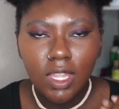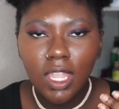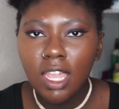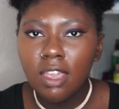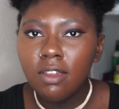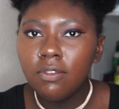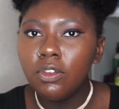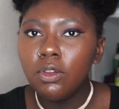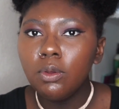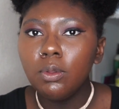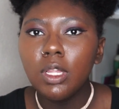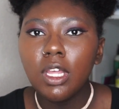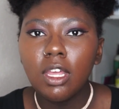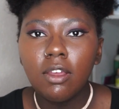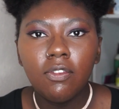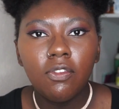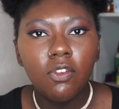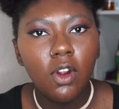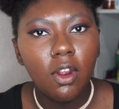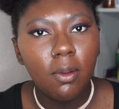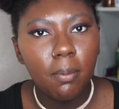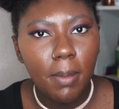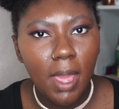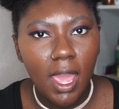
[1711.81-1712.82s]
If you're looking
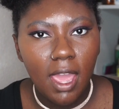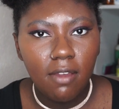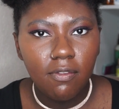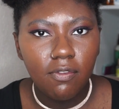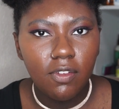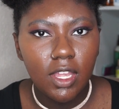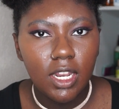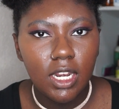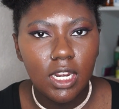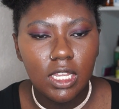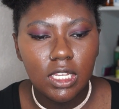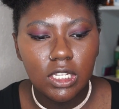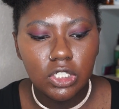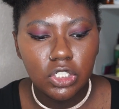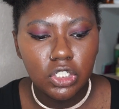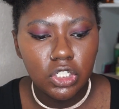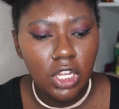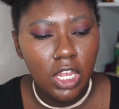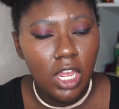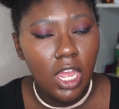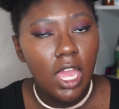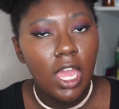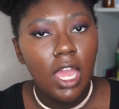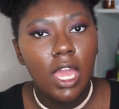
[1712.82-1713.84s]
for a matte finish,
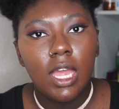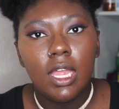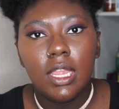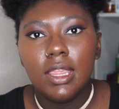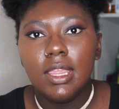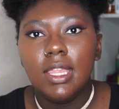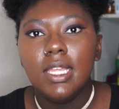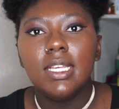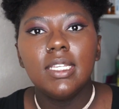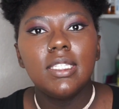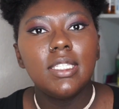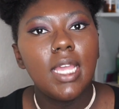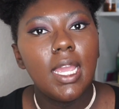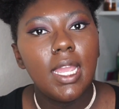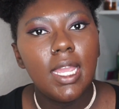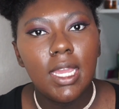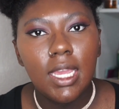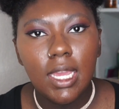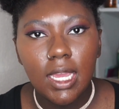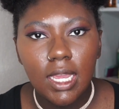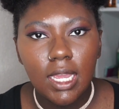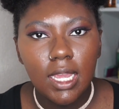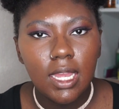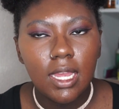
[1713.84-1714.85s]
this
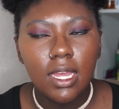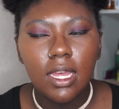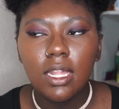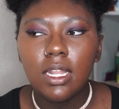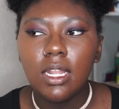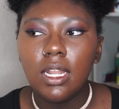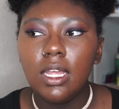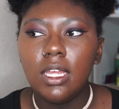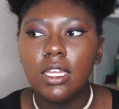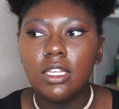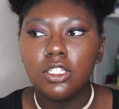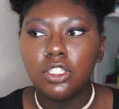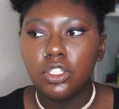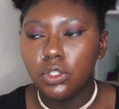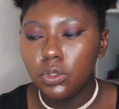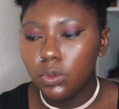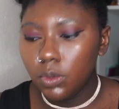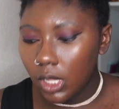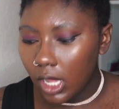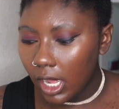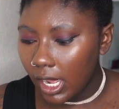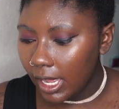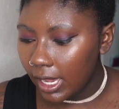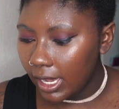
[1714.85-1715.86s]
ain't it, unless you
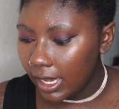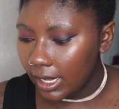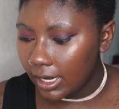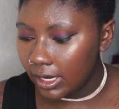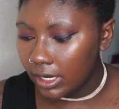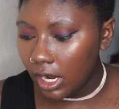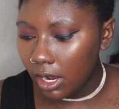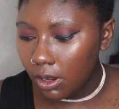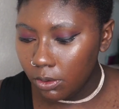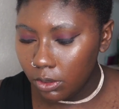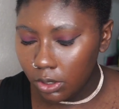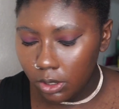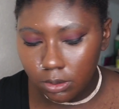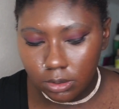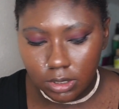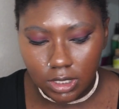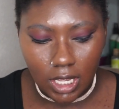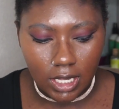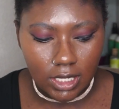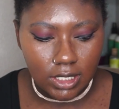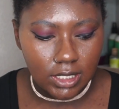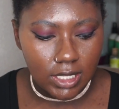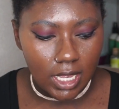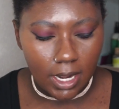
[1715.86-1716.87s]
like don't use
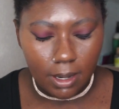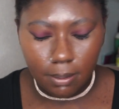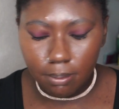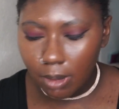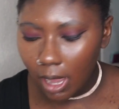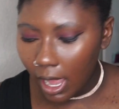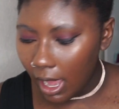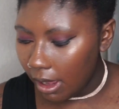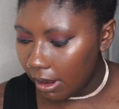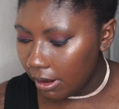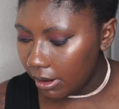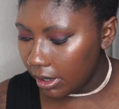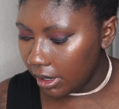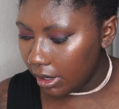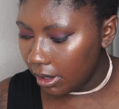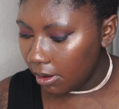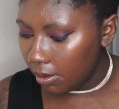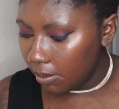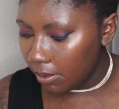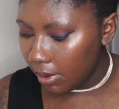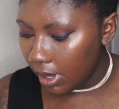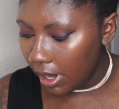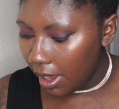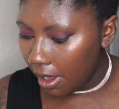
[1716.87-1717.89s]
their setting powder
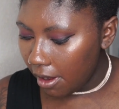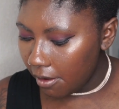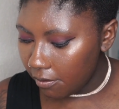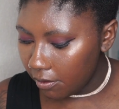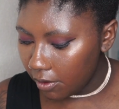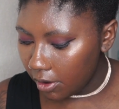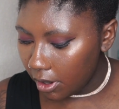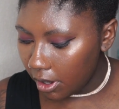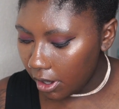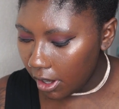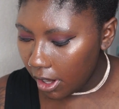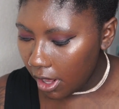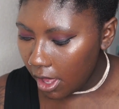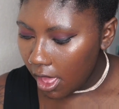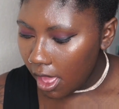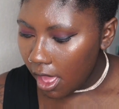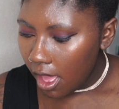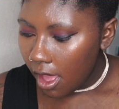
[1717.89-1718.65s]
or whatever.